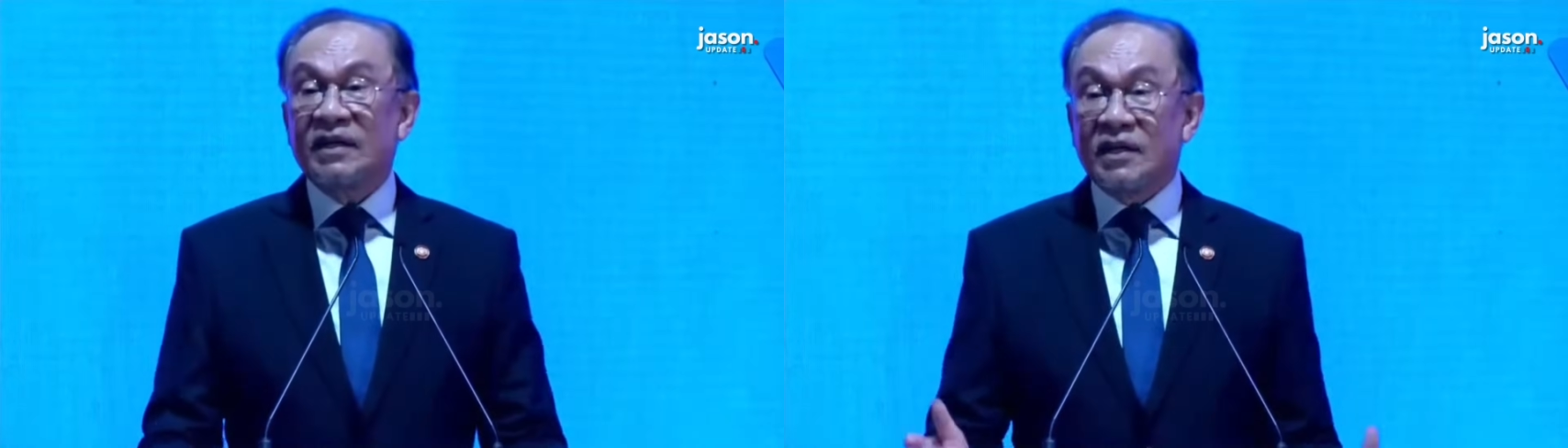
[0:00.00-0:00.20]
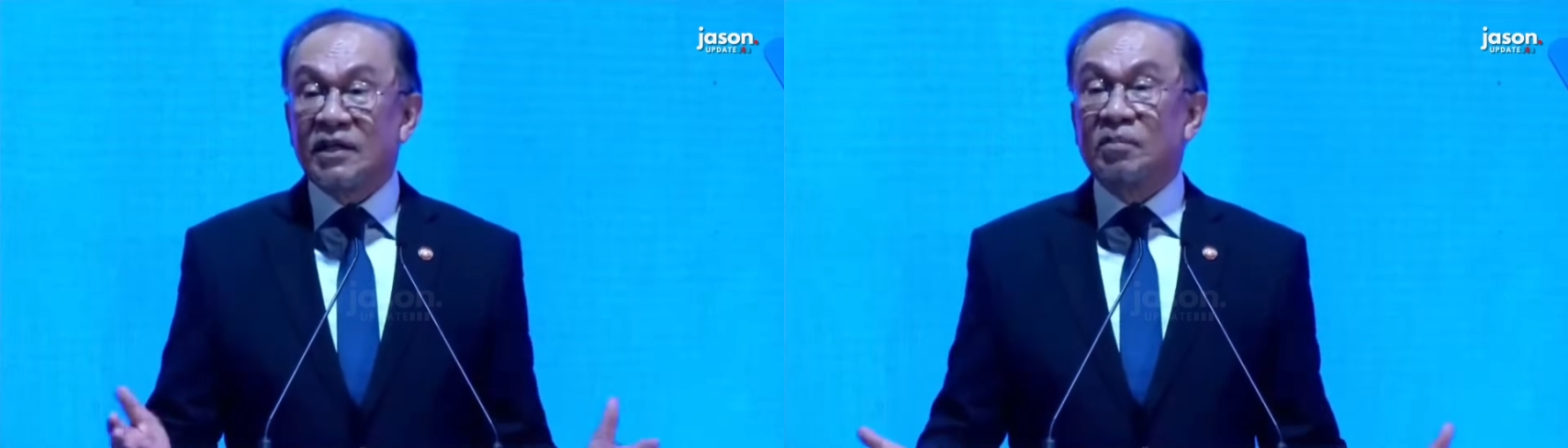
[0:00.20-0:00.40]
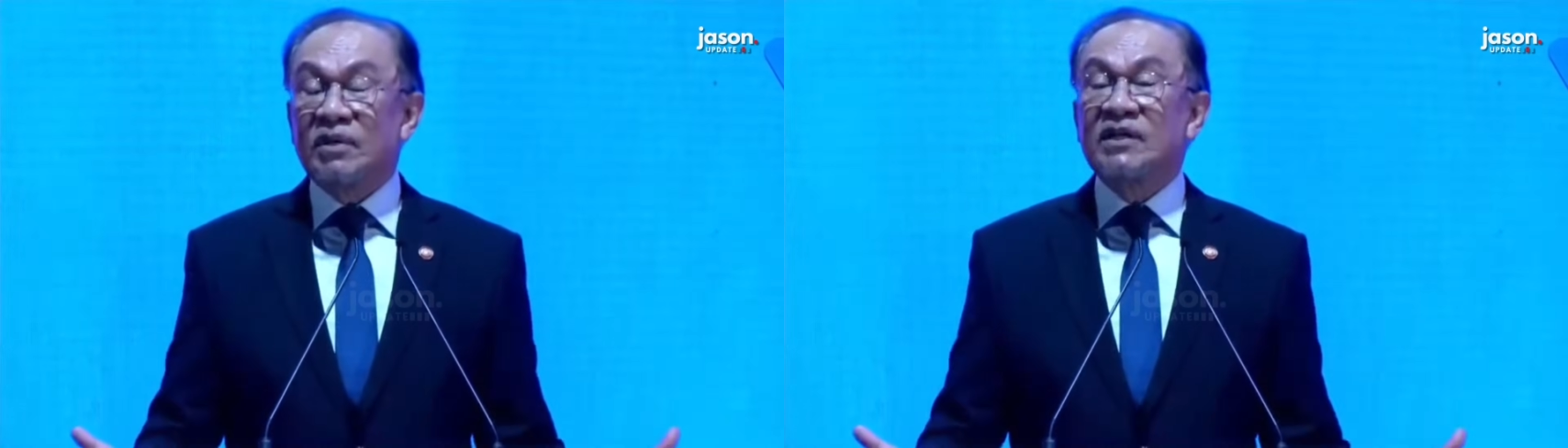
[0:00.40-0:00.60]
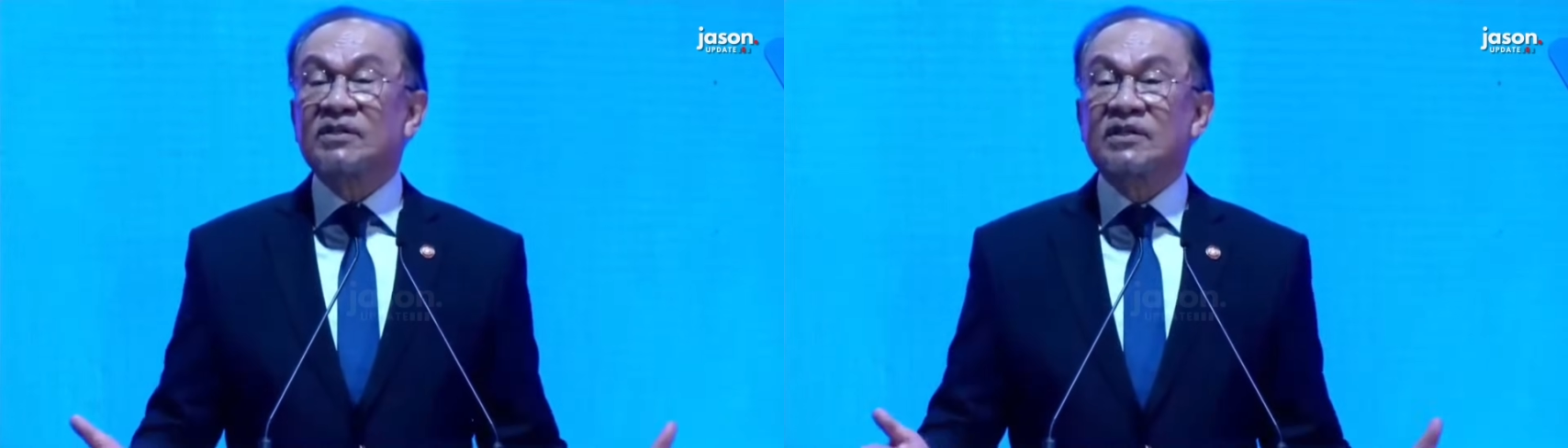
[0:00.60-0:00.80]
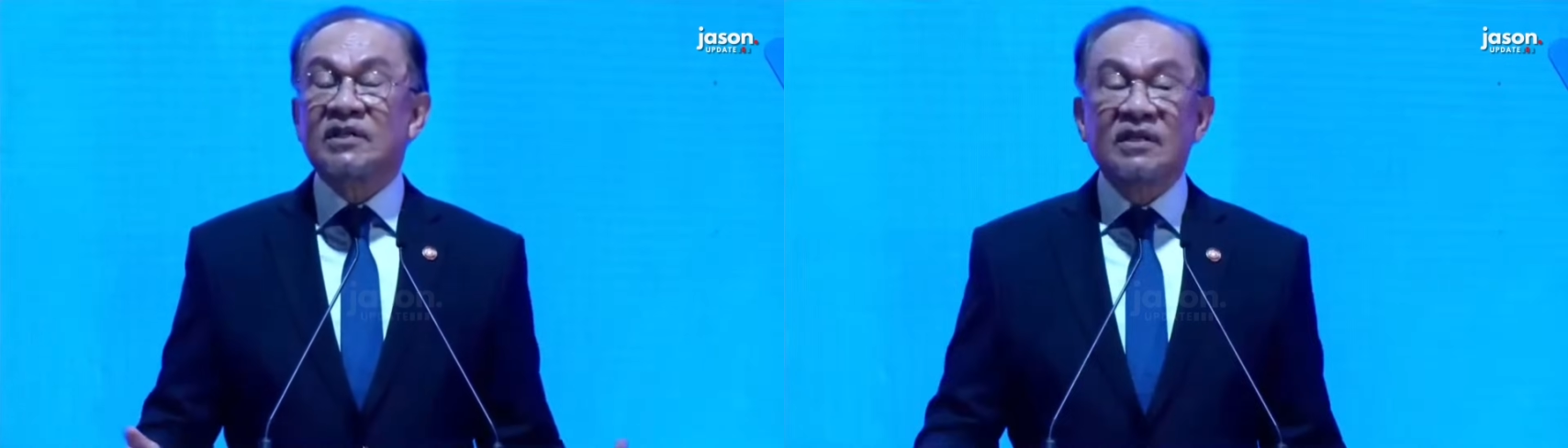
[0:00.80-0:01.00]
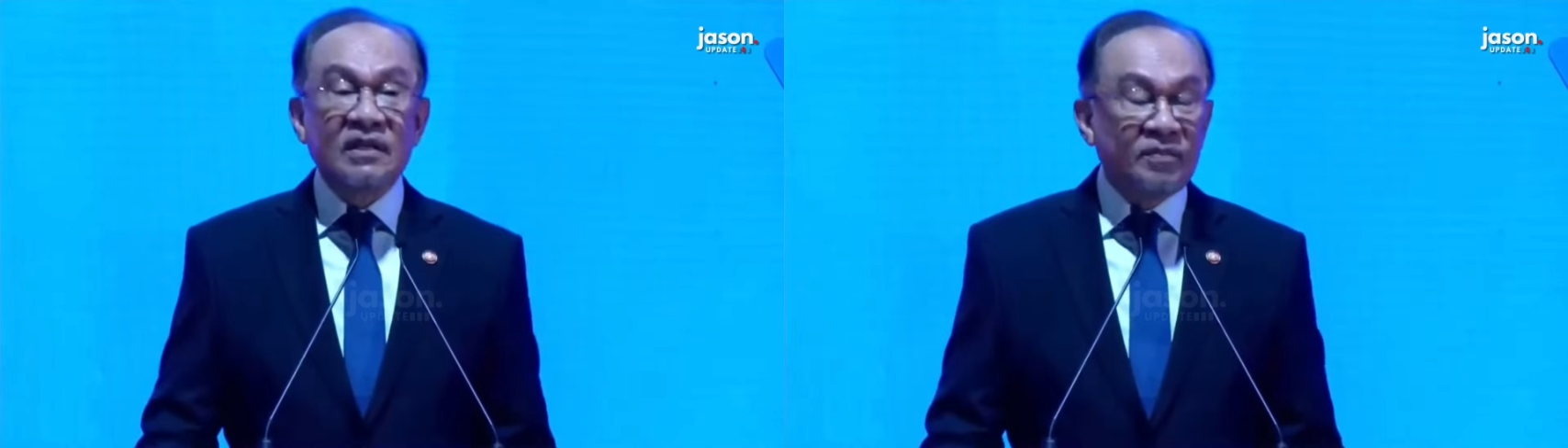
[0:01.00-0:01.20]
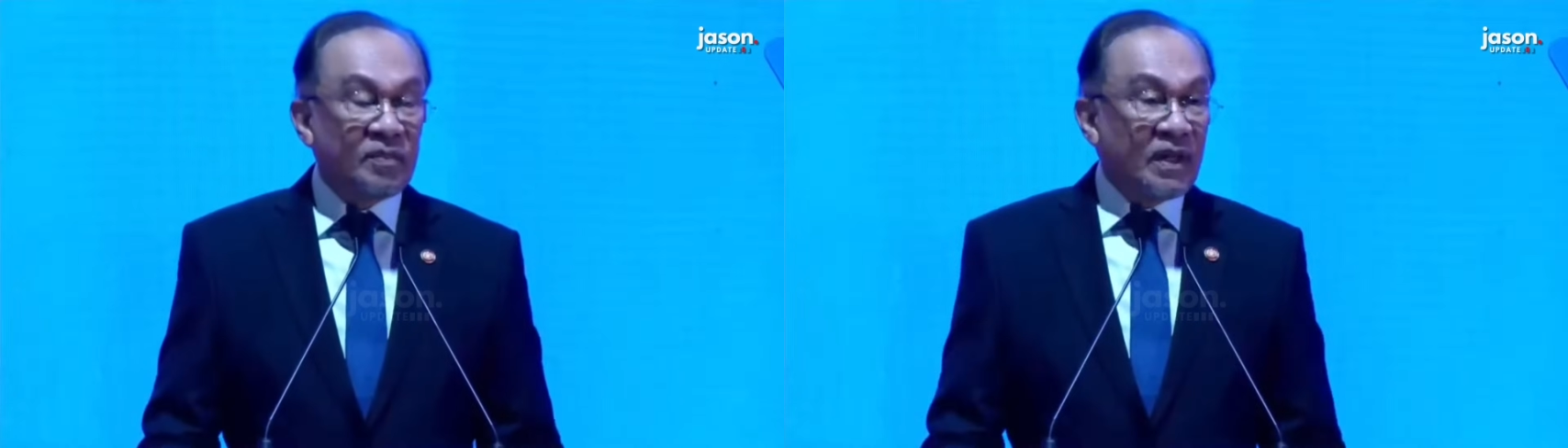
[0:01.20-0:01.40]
digital ministry